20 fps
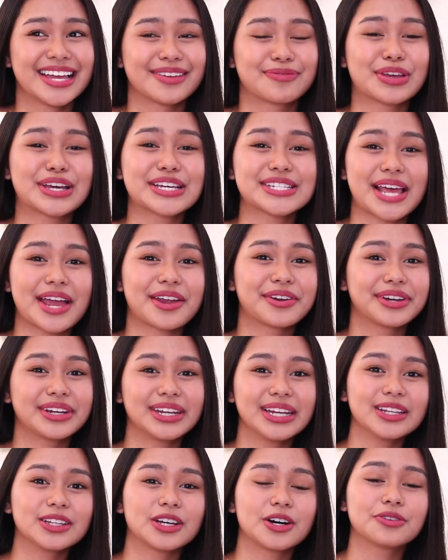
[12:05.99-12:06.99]
Because I
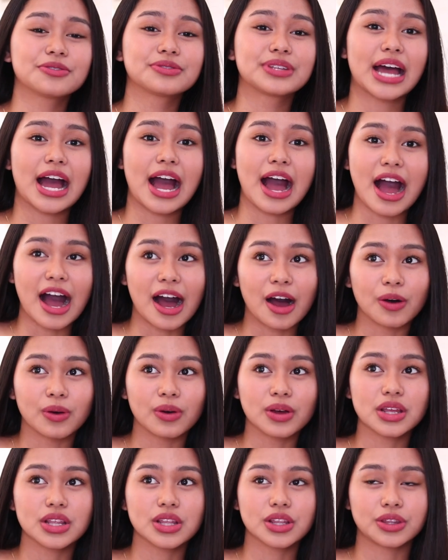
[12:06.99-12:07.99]
really loved
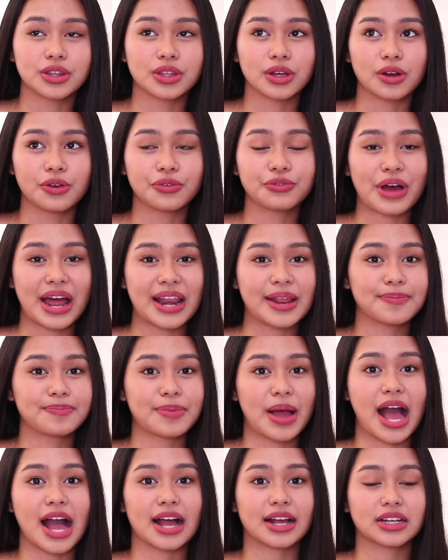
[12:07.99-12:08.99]
how the fanny
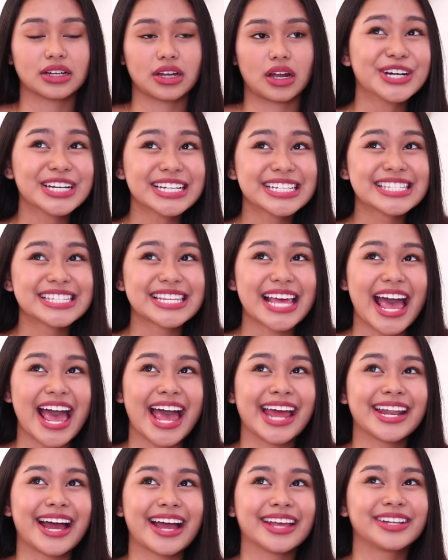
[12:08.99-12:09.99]
pack looks
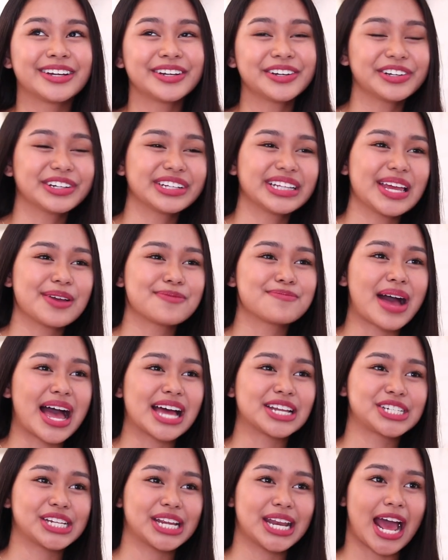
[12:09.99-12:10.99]
and I didn't really
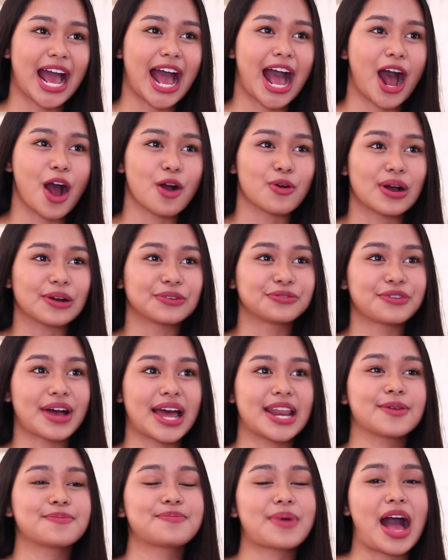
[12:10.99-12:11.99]
imagine how a
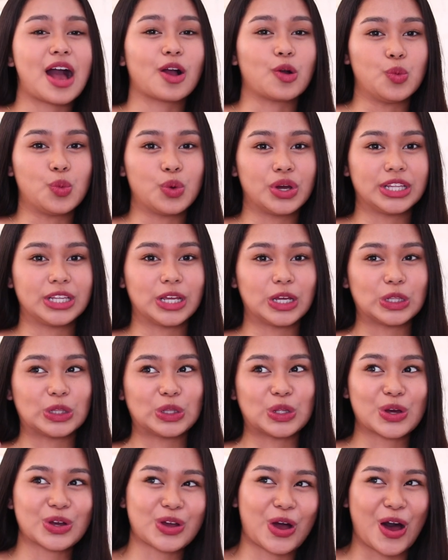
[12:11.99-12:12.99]
fanny pack would
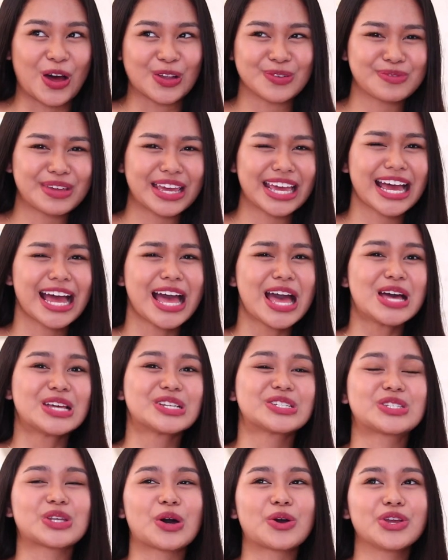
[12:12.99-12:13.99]
look on me.
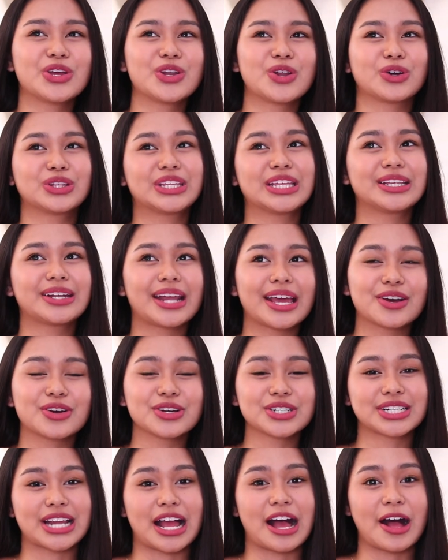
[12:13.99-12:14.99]
So, you know, tinry
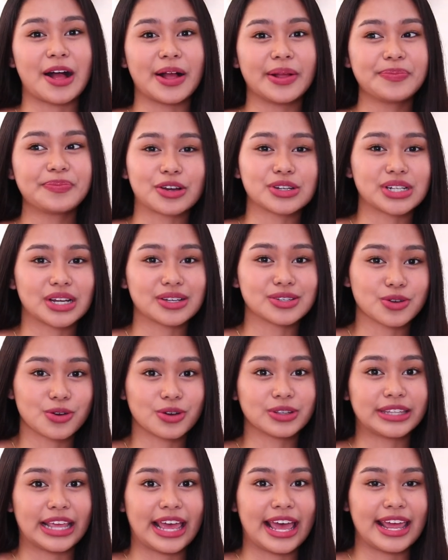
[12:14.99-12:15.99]
ko siyang
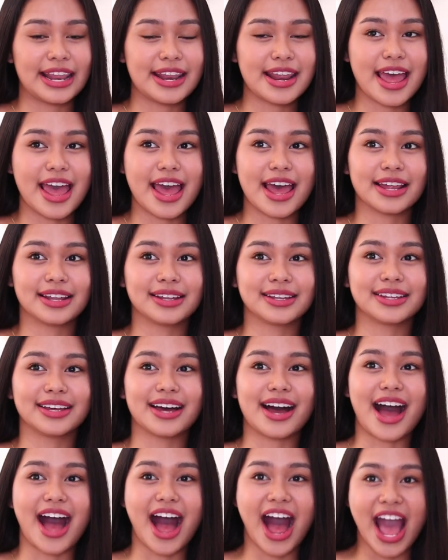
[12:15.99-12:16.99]
suotin
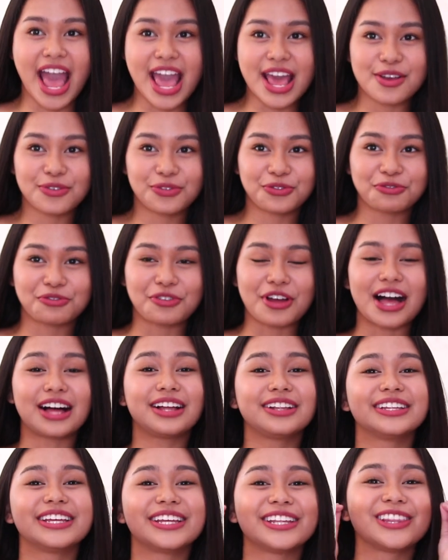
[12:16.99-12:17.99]
and I
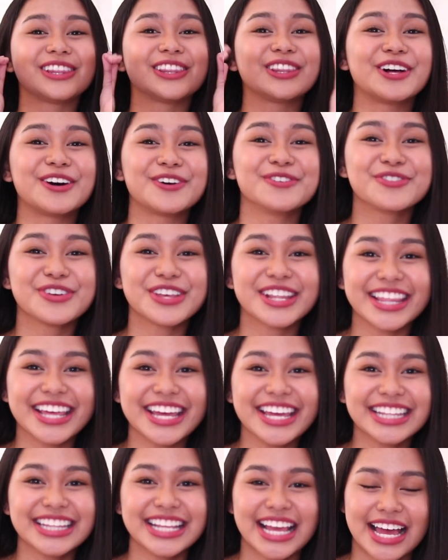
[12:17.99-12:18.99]
fell in love with
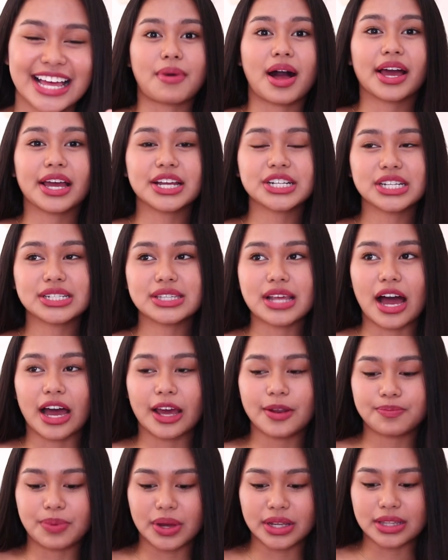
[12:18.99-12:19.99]
it. Bagay siya sa
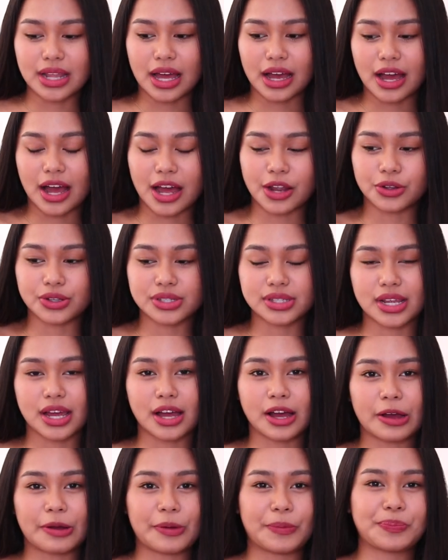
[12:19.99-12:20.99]
akin pag naka ano
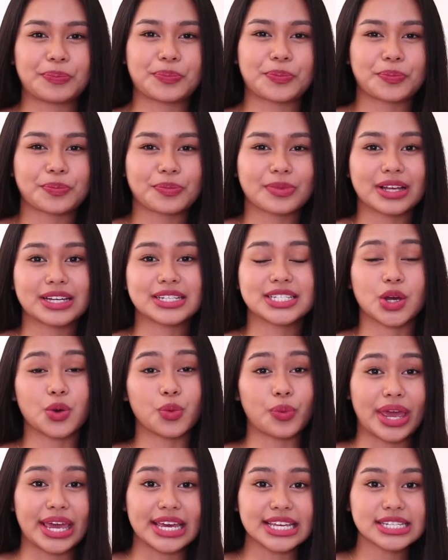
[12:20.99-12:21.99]

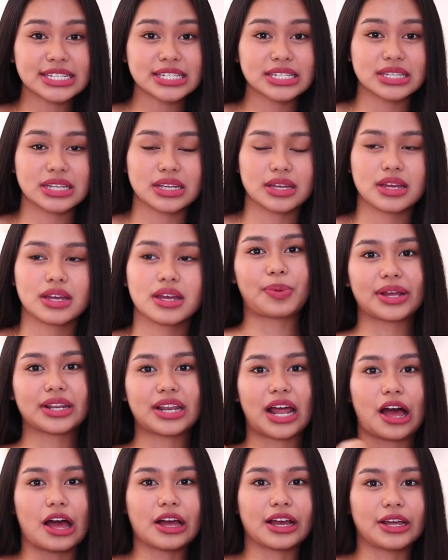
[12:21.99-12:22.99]
sa waist. But
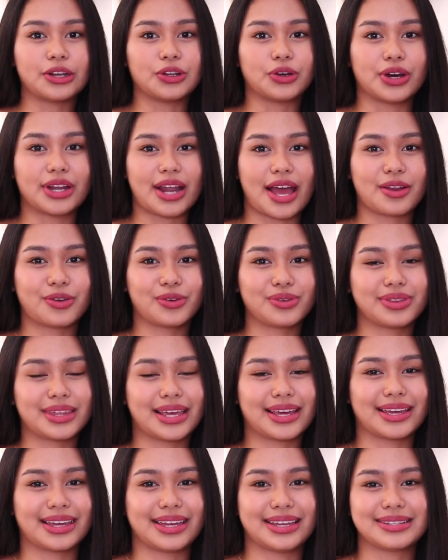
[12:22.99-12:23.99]
pag naka ganon, I don't
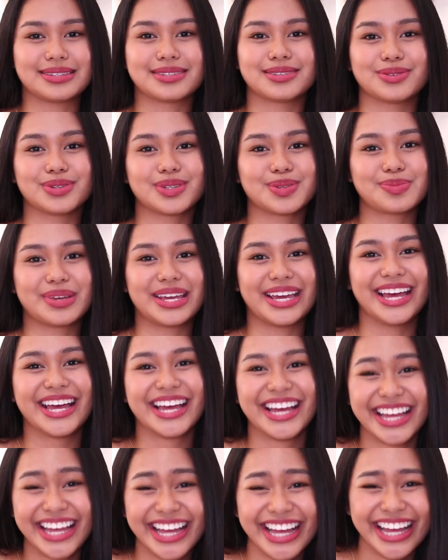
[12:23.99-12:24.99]
think it suits
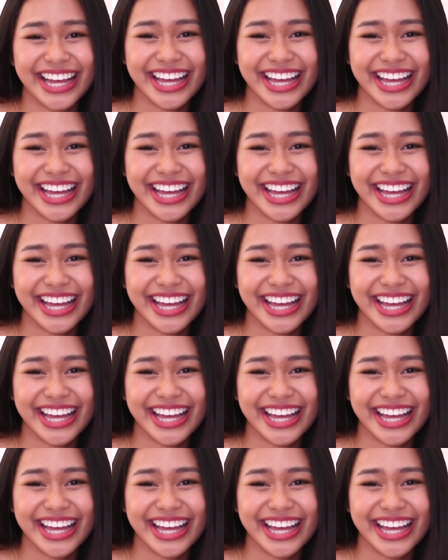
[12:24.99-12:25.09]
me.